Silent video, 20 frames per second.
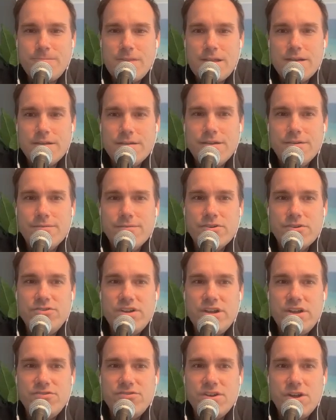
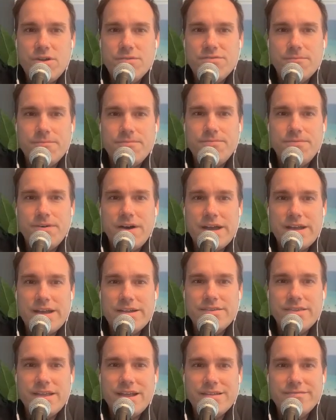Virginia showed some fight
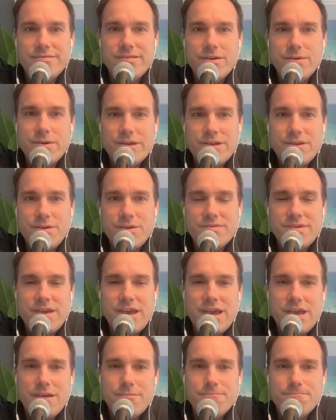in that Syracuse
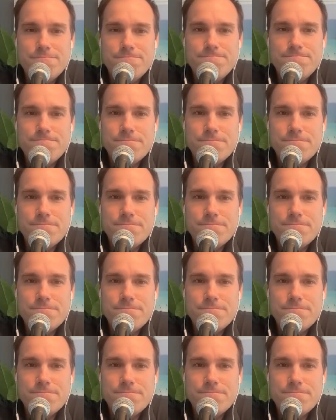game.